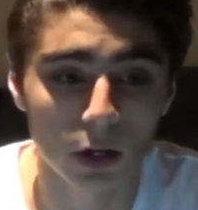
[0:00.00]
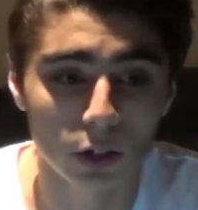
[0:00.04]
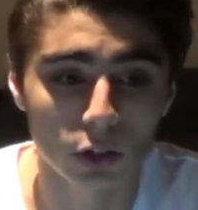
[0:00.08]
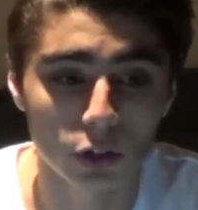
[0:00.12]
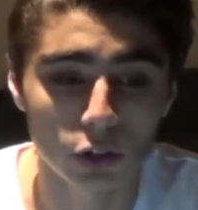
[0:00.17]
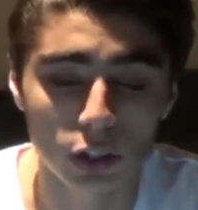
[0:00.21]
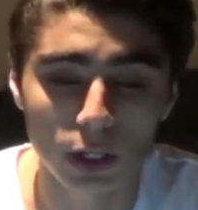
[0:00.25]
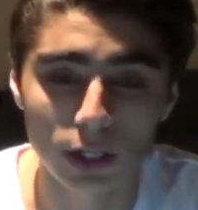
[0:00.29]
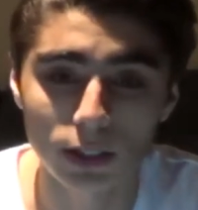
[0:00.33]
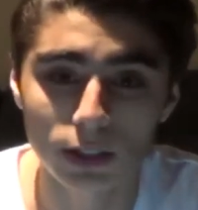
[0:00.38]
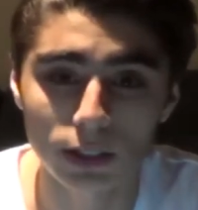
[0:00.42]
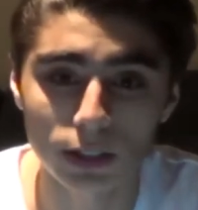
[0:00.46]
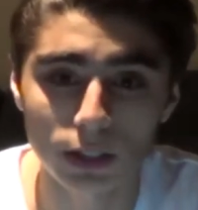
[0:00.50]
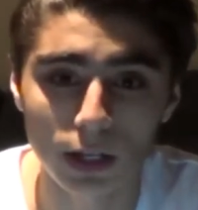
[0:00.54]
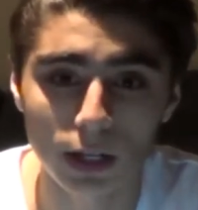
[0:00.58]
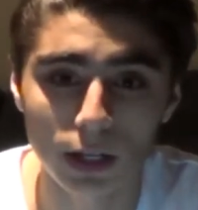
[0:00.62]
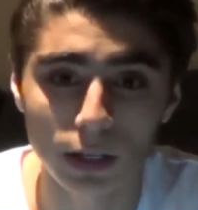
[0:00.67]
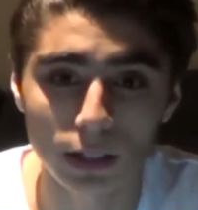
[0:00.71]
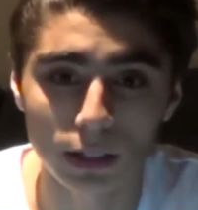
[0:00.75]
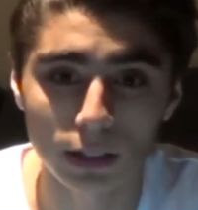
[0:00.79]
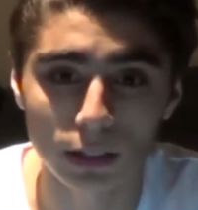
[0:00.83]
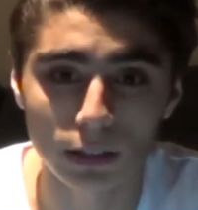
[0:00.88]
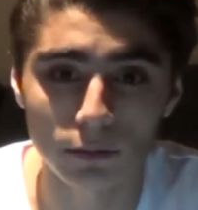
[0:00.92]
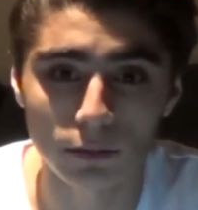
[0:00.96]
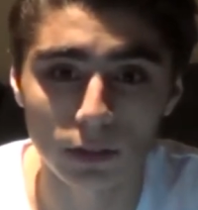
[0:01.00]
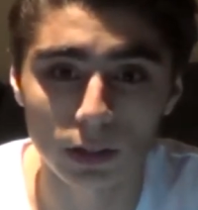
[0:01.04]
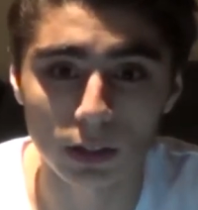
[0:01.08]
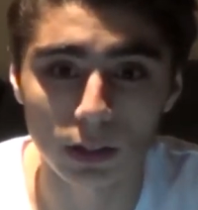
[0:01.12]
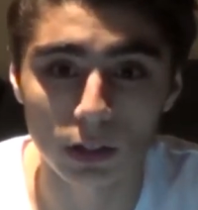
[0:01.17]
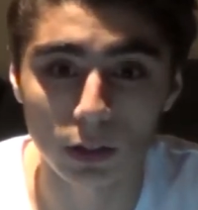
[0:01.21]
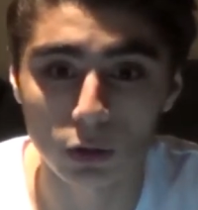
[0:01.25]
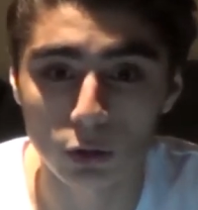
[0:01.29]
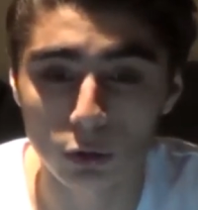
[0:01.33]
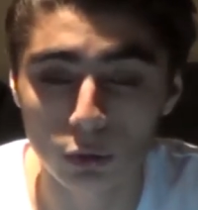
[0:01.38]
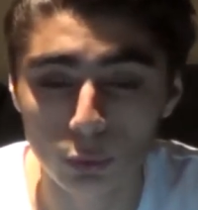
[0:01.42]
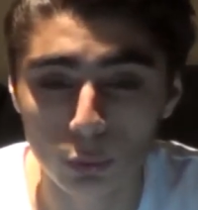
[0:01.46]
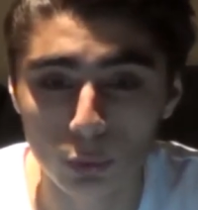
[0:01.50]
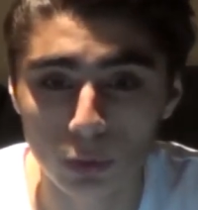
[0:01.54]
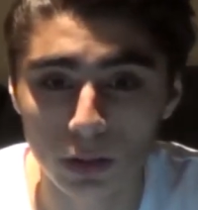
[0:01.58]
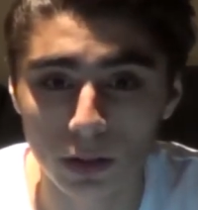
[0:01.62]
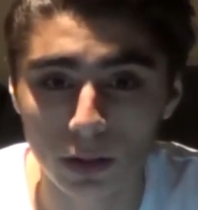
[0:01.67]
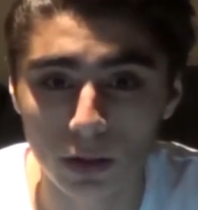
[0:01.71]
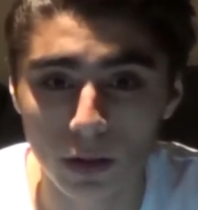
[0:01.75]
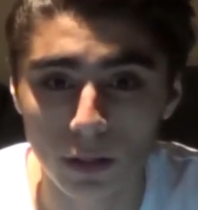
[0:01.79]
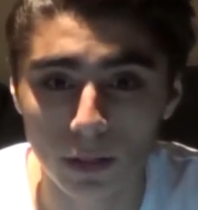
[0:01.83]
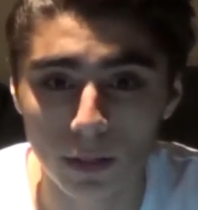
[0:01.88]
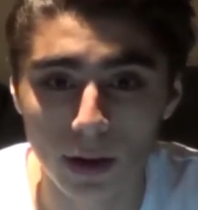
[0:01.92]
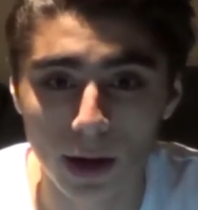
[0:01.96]
Jessica even
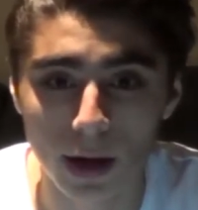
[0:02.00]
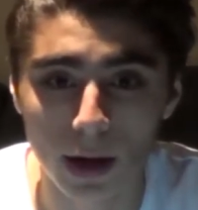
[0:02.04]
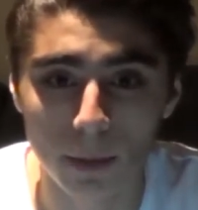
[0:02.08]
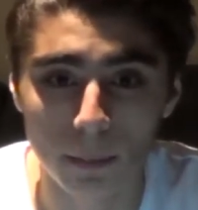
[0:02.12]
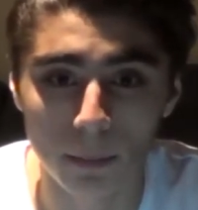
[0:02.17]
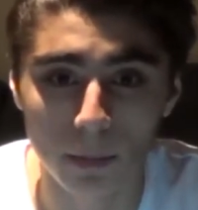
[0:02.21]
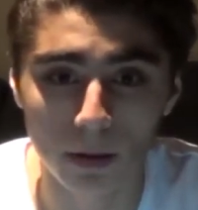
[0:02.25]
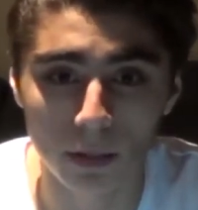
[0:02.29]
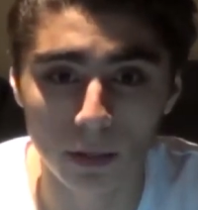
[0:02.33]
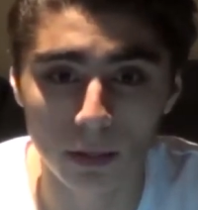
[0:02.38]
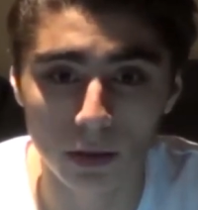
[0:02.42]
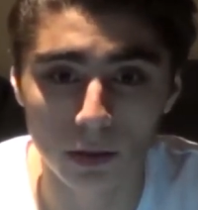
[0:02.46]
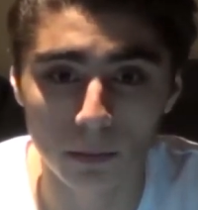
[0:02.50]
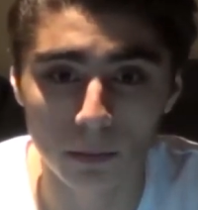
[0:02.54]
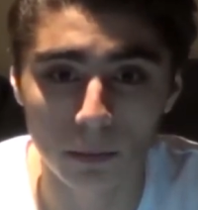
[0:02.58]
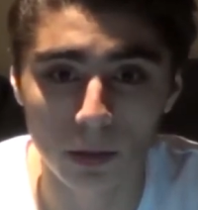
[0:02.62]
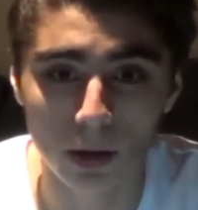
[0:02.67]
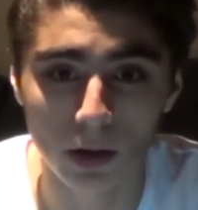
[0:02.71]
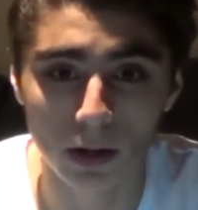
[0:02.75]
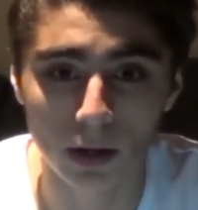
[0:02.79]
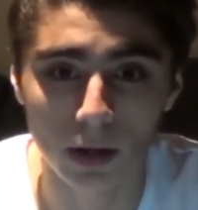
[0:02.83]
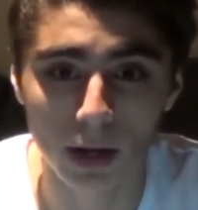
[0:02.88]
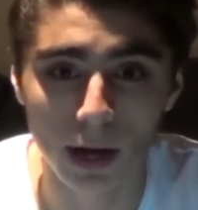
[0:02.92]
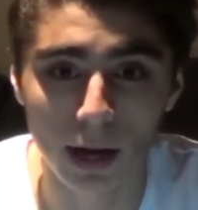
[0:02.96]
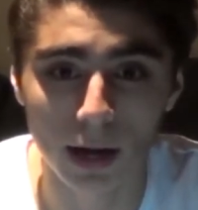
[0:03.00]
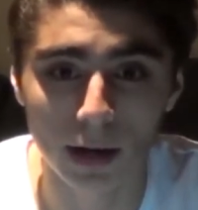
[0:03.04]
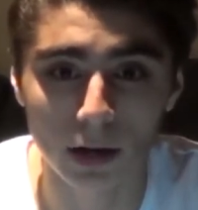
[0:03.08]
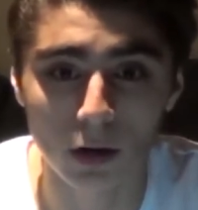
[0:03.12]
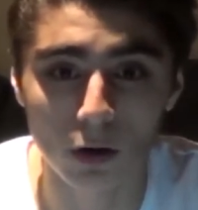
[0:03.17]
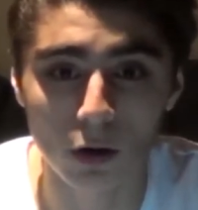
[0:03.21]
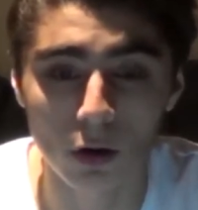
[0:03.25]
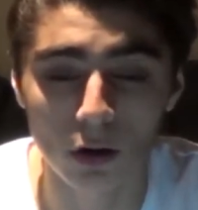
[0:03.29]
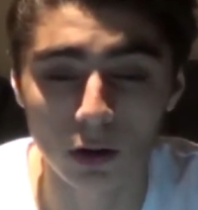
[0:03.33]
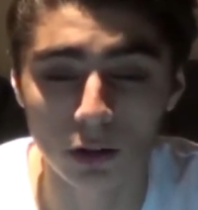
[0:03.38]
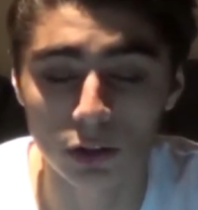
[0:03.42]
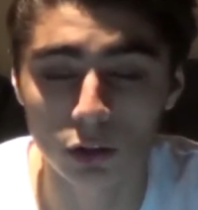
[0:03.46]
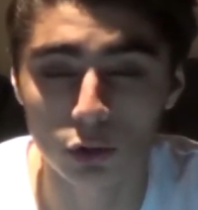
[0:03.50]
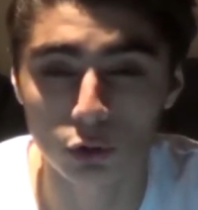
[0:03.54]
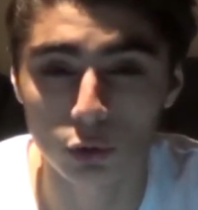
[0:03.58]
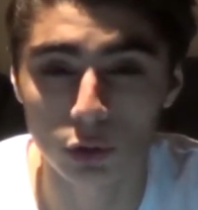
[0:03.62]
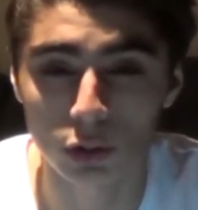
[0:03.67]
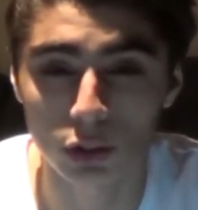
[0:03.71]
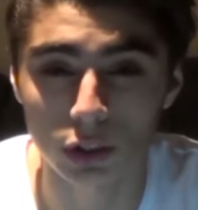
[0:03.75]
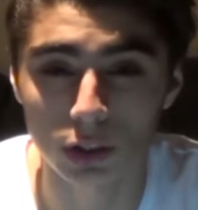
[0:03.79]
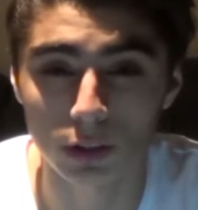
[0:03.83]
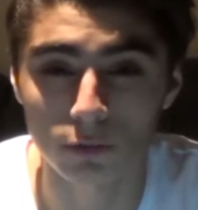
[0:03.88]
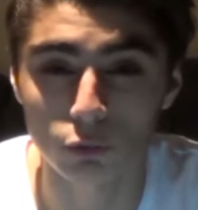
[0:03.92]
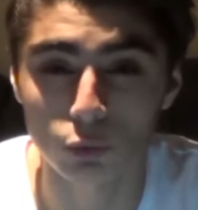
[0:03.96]
concluded that benthic mud had a
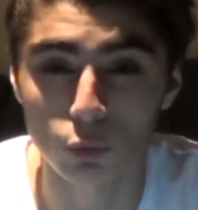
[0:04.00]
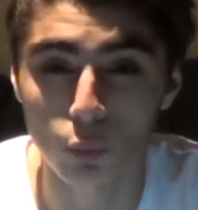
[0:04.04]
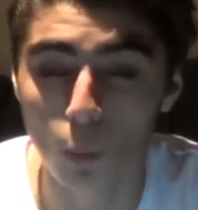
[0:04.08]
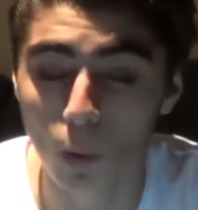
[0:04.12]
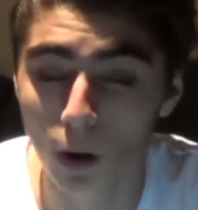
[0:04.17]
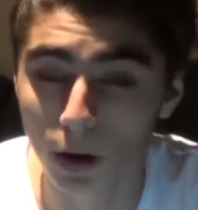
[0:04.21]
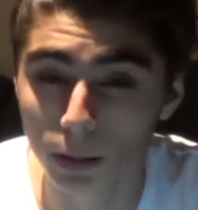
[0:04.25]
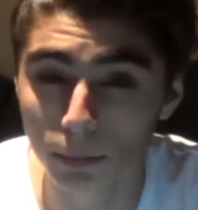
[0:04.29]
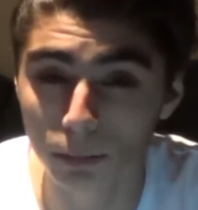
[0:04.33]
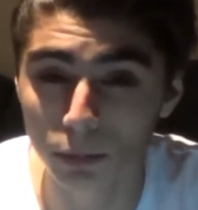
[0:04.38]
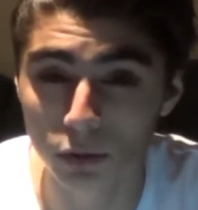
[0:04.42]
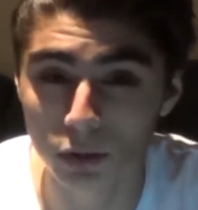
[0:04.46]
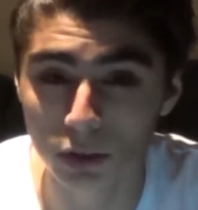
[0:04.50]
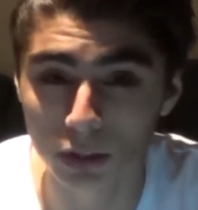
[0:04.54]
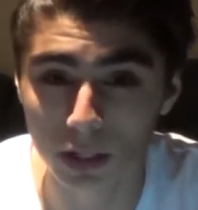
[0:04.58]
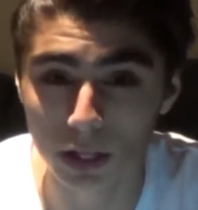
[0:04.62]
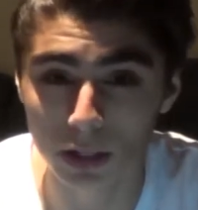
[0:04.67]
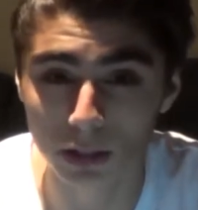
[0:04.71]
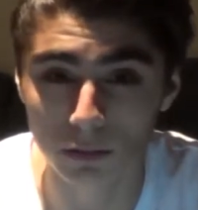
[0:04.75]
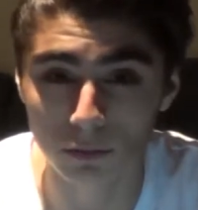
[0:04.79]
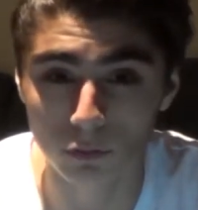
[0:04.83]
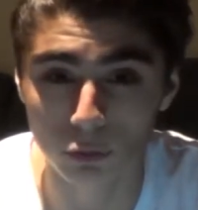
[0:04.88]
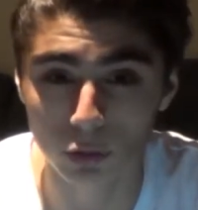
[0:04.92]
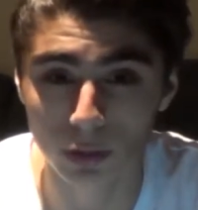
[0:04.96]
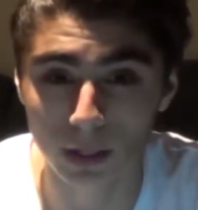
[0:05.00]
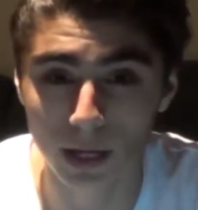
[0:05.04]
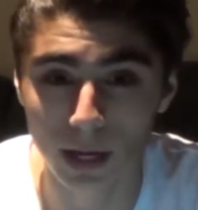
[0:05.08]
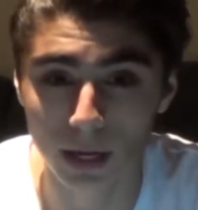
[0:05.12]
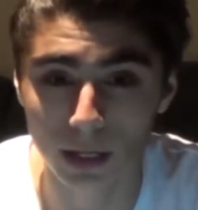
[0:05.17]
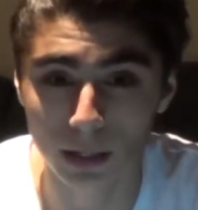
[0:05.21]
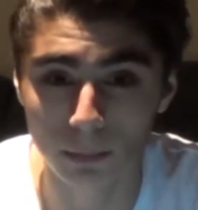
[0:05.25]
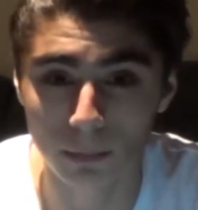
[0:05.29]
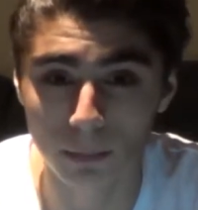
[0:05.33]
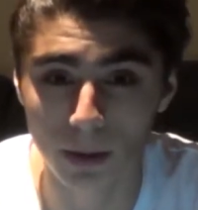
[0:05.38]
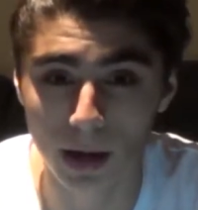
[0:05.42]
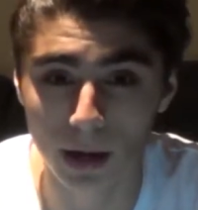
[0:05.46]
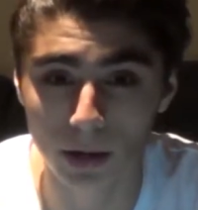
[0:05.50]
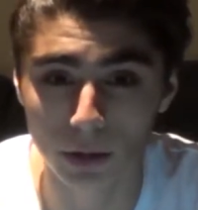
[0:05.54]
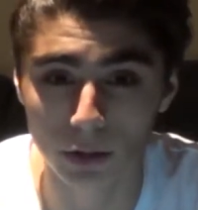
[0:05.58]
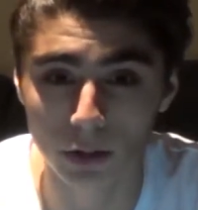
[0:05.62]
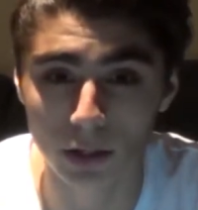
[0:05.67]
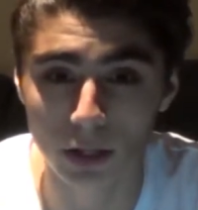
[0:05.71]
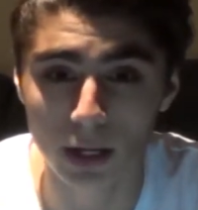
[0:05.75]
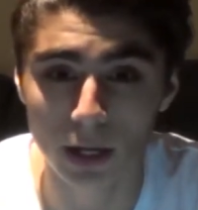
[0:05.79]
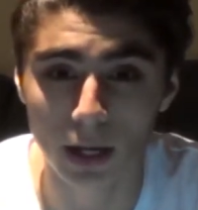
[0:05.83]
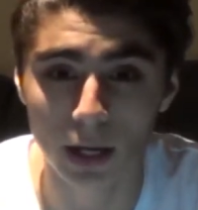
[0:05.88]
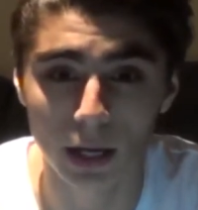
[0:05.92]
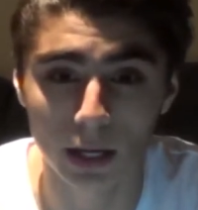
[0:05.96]
concentration of 20% of organic matter
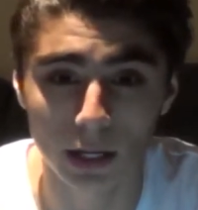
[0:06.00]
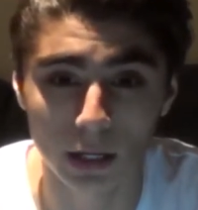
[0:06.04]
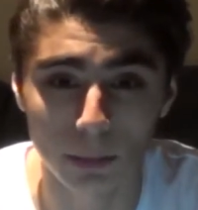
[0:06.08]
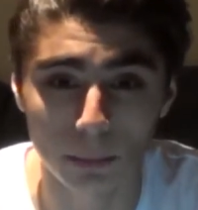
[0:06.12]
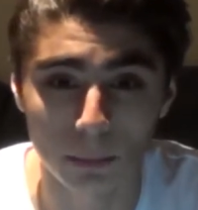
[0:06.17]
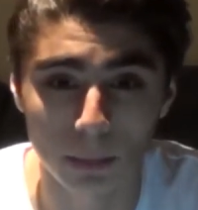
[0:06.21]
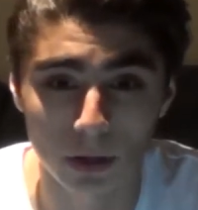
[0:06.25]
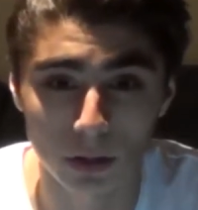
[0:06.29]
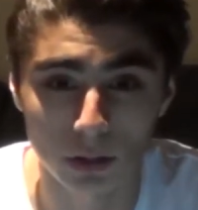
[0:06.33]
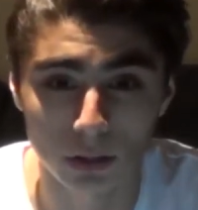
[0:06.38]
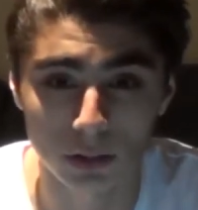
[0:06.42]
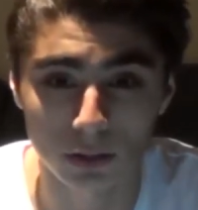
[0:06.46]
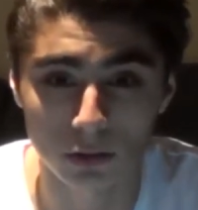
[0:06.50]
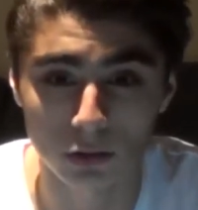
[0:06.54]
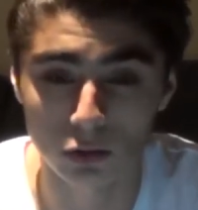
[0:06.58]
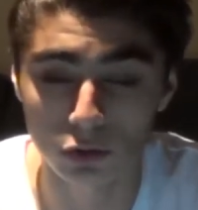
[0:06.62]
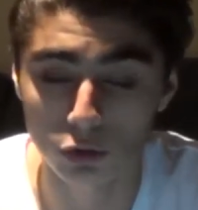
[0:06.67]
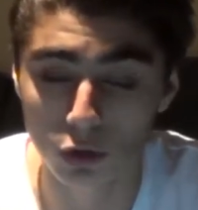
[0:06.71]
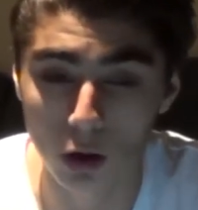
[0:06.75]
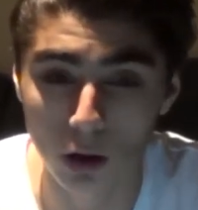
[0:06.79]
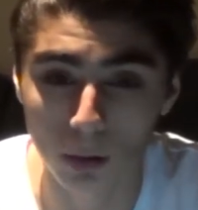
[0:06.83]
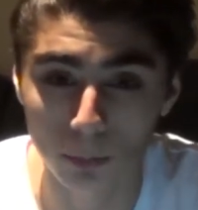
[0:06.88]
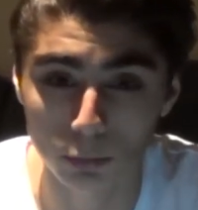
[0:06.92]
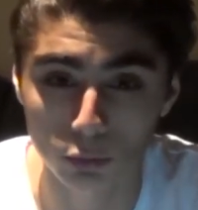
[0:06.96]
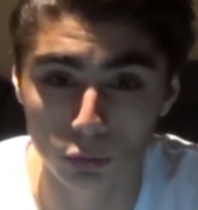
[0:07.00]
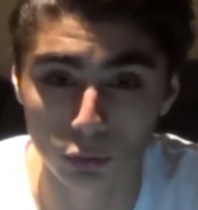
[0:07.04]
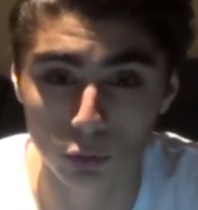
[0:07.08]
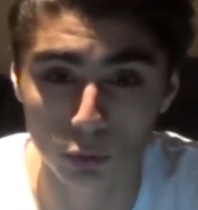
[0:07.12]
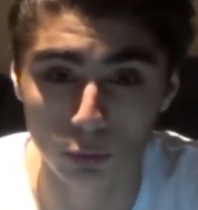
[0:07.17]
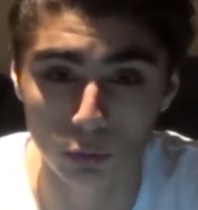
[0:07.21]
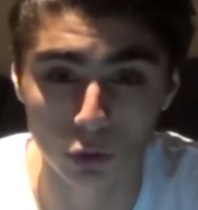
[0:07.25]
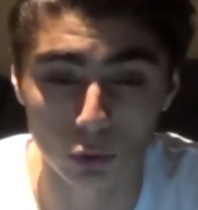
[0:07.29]
in comparison to topsoil,